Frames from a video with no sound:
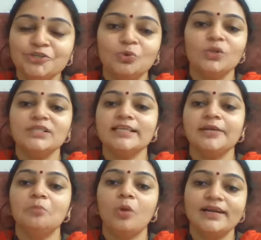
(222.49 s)
roles
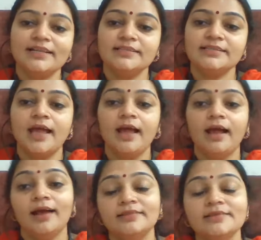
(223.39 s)
and models
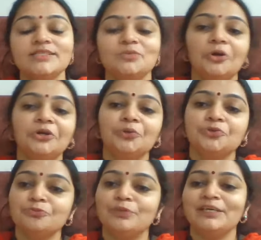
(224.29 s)
others want you
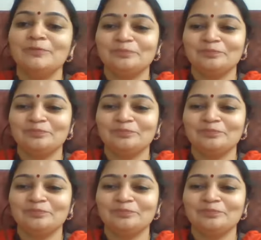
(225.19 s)
to be.